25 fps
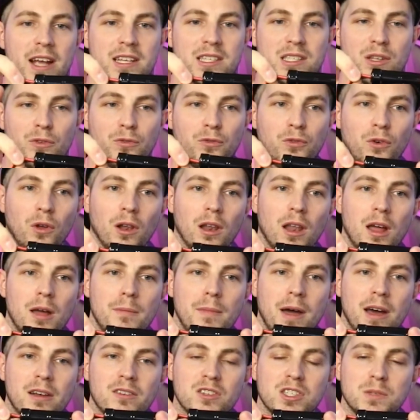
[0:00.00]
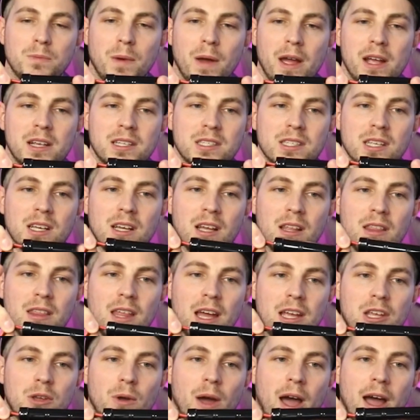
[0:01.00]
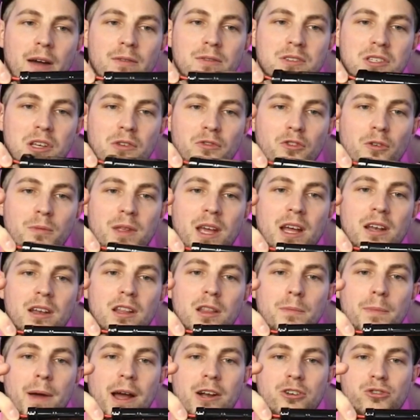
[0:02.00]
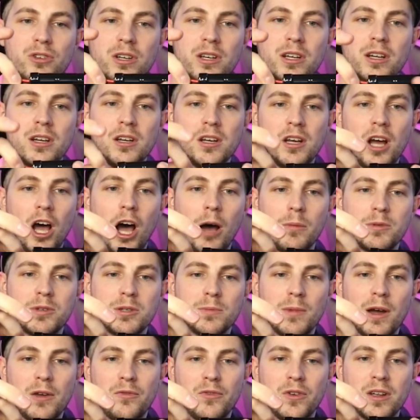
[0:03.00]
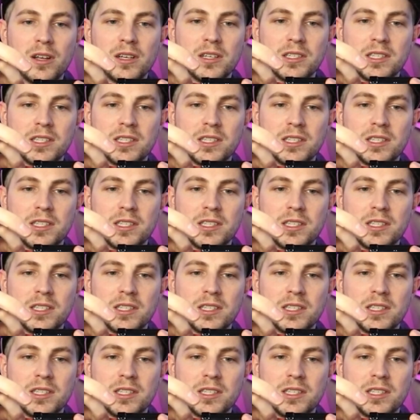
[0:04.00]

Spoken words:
is the full amount of space that you have. So from the end of the battery up to my fingers